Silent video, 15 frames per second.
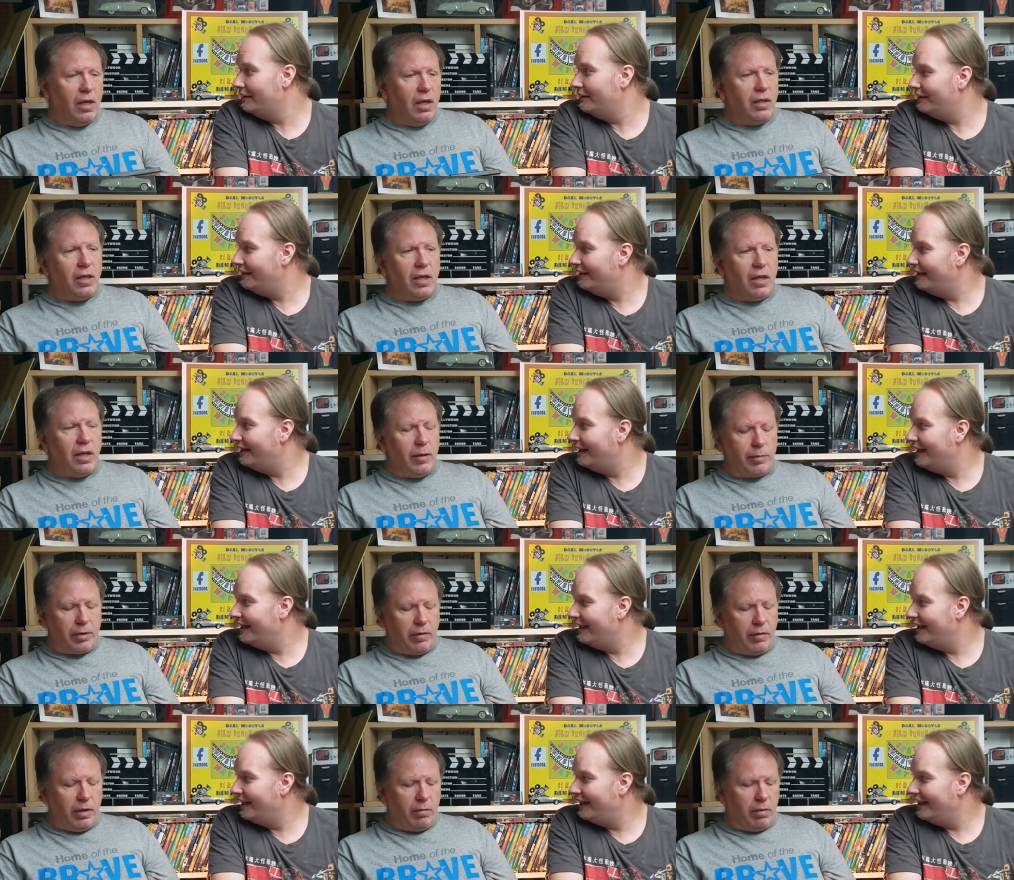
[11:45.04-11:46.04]
Speaker 1: Yeah,
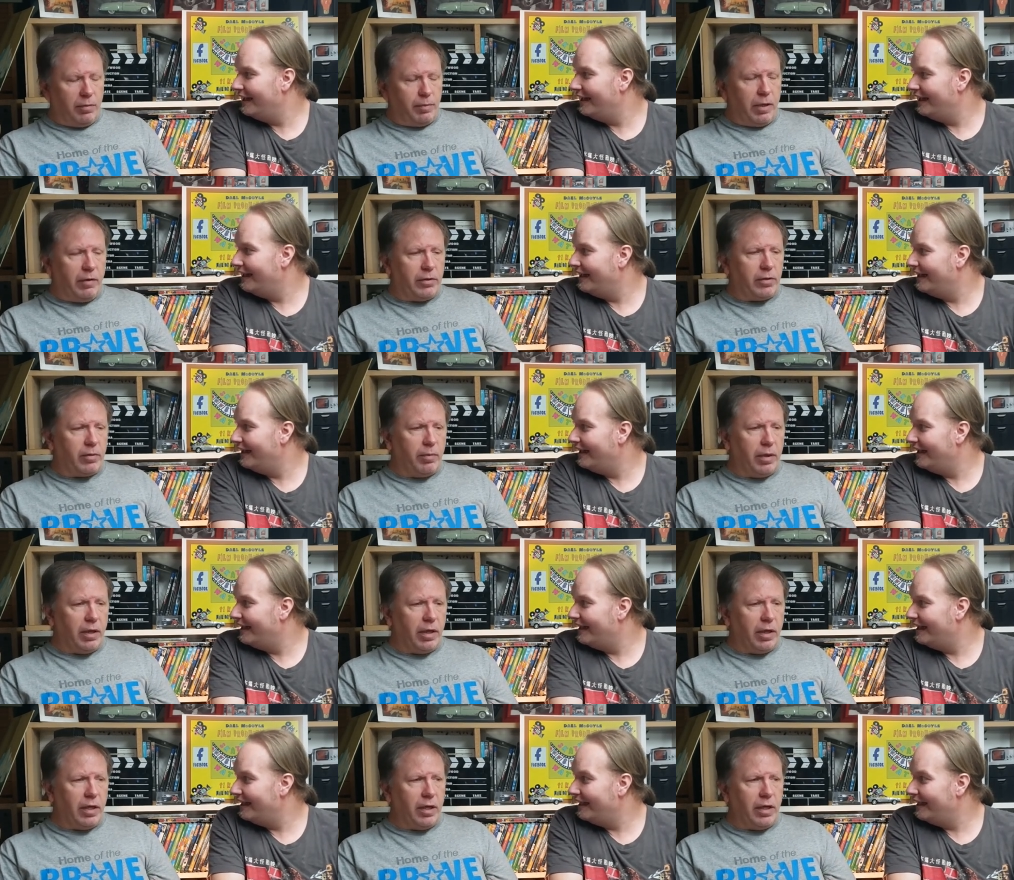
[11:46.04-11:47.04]
MTV was Beavis and
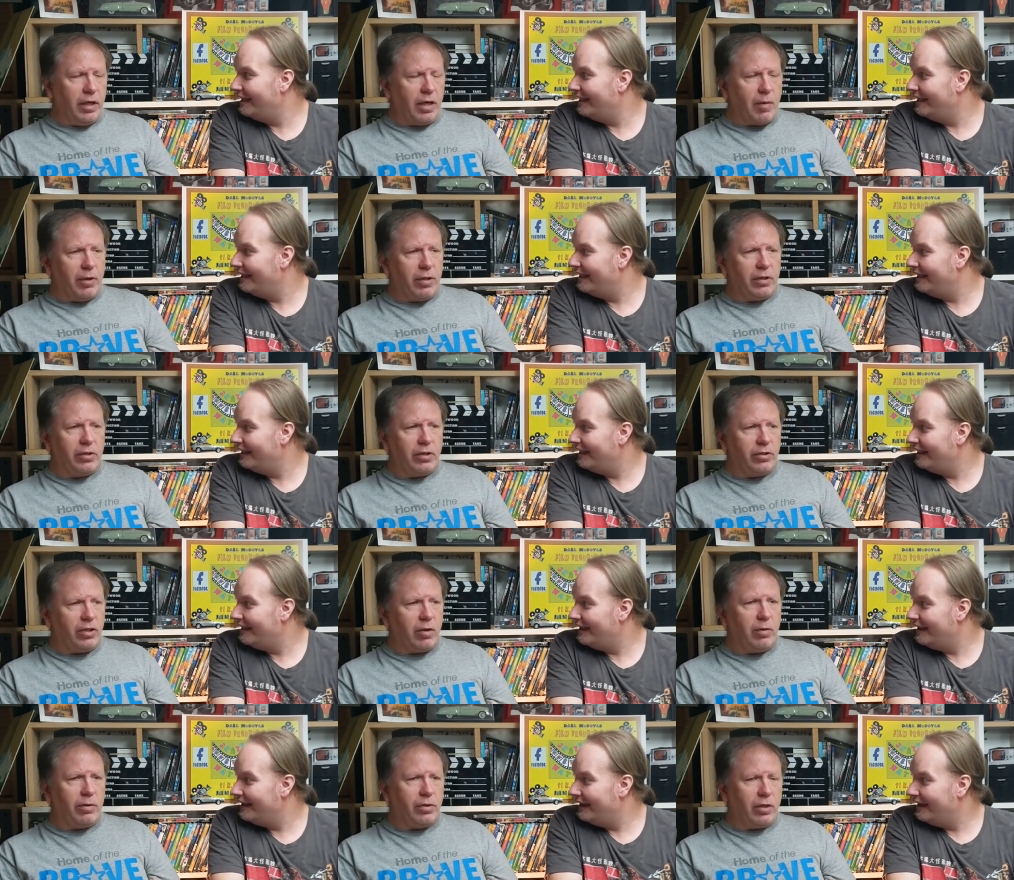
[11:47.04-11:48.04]
Butthead. I mean, it's the
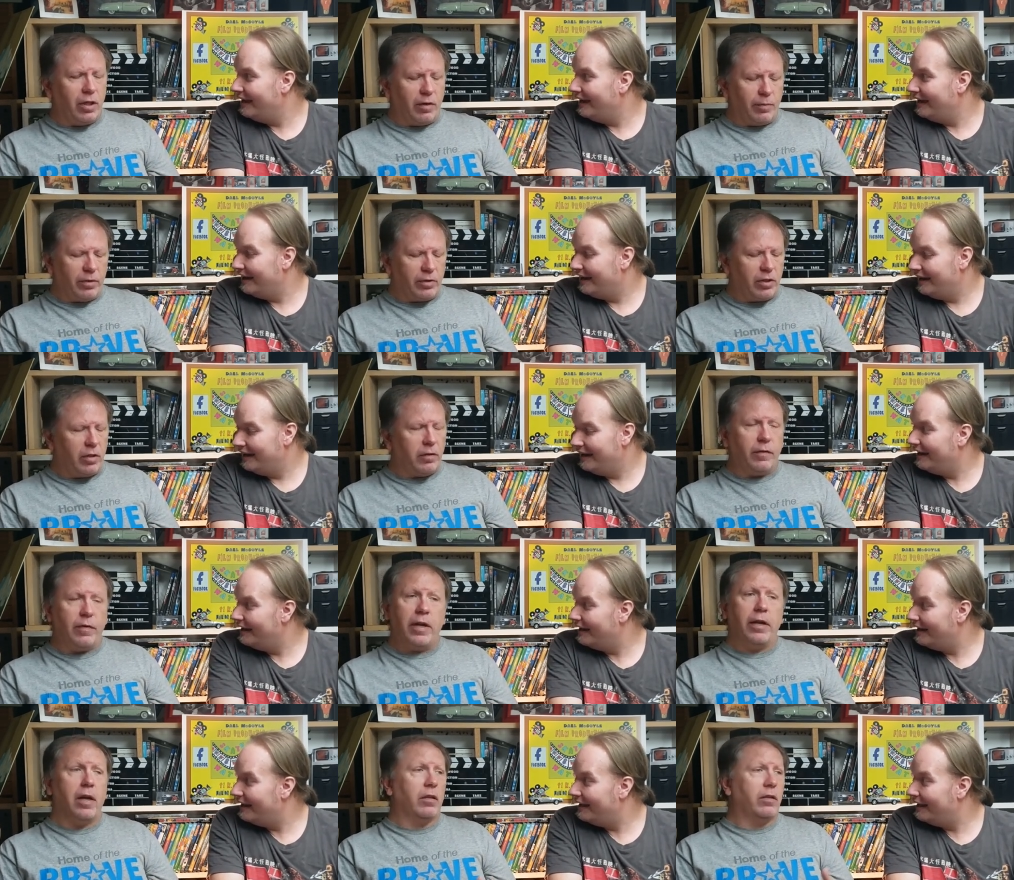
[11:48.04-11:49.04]
other stuff, but something
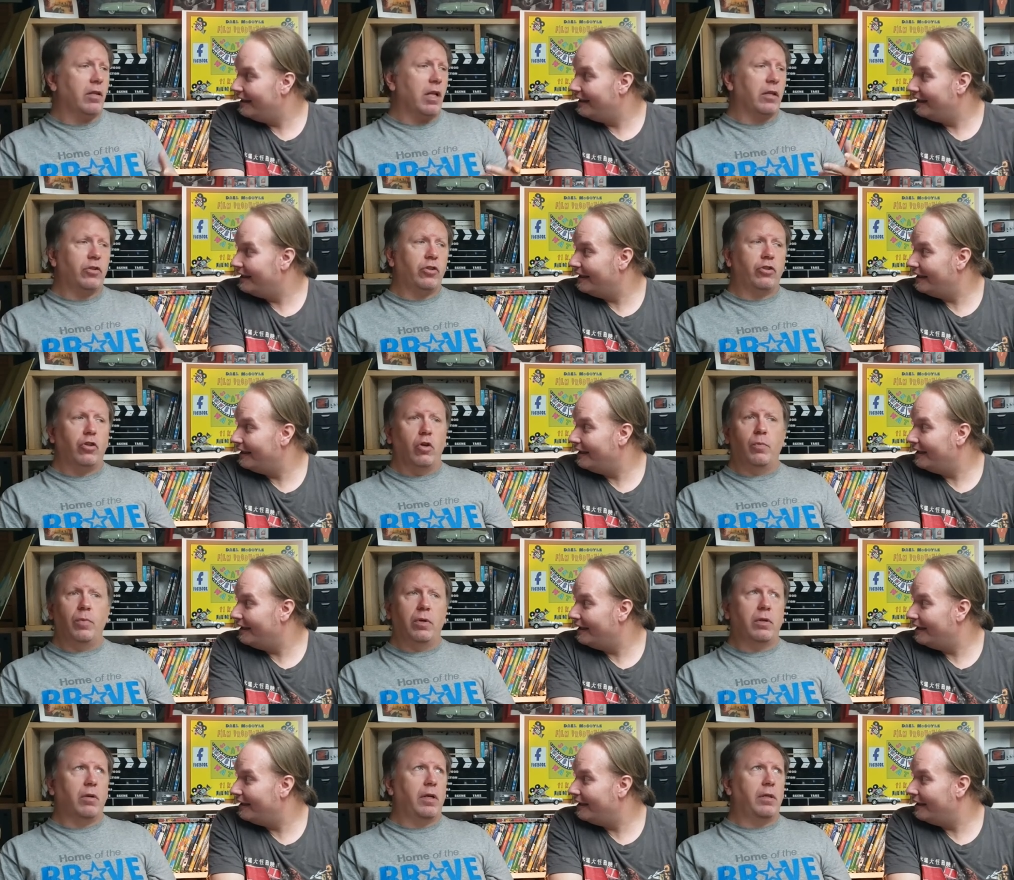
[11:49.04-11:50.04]
they got like
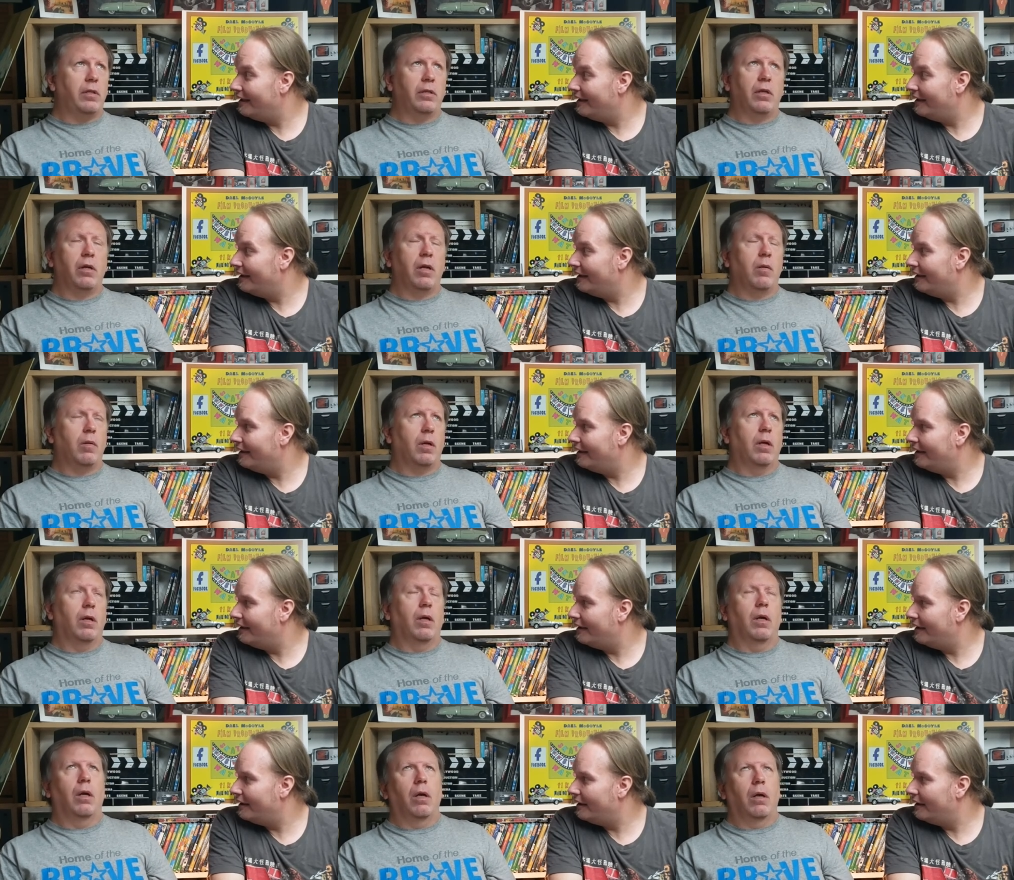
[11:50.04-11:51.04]
stupid crazy to it. I went,
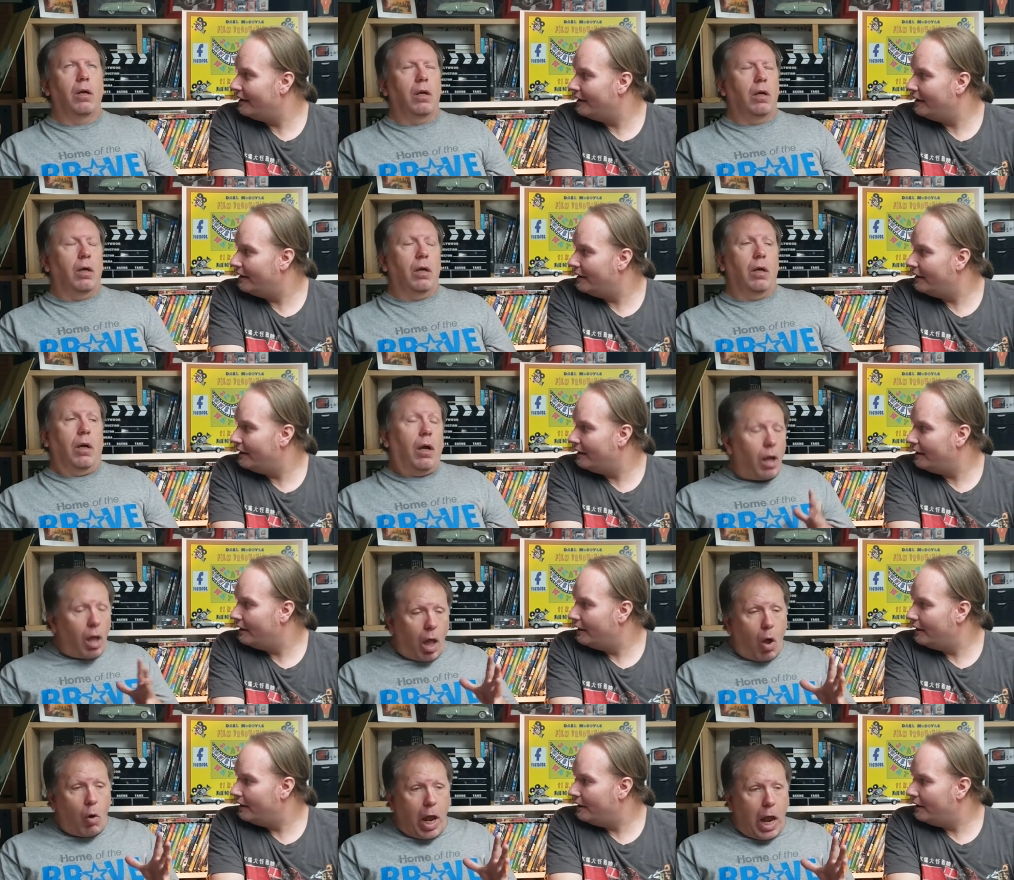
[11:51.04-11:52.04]

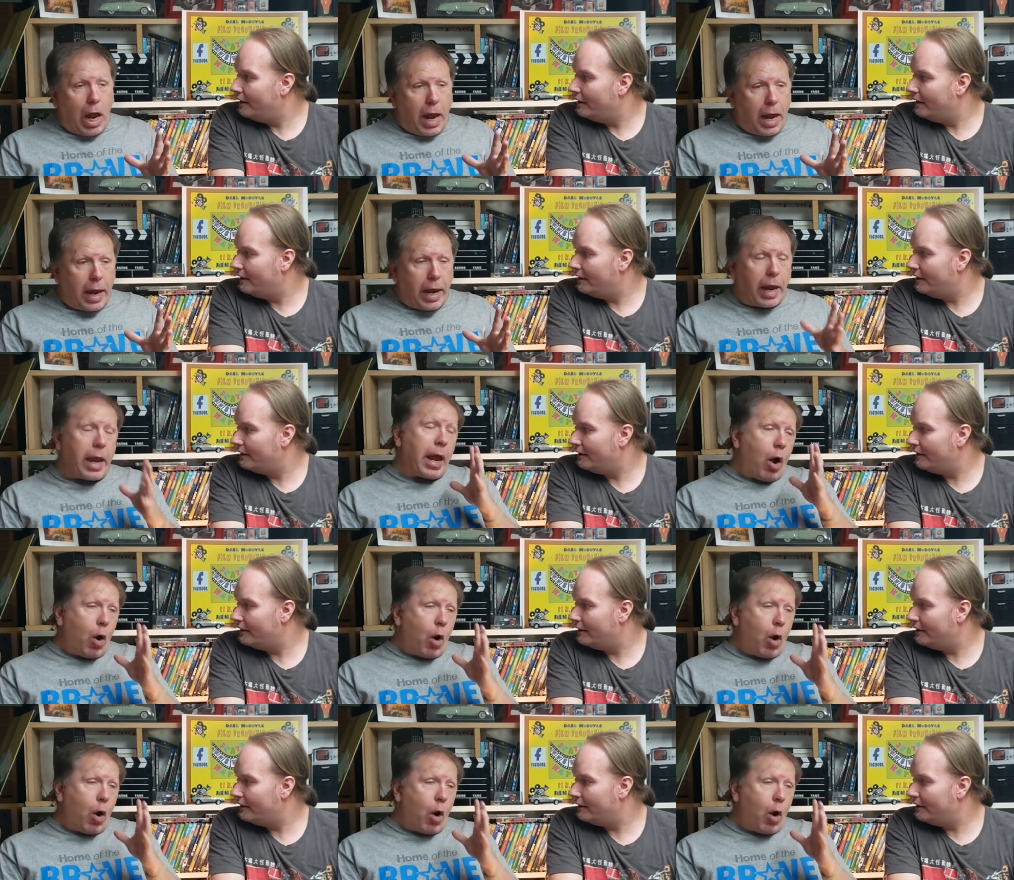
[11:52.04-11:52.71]
okay.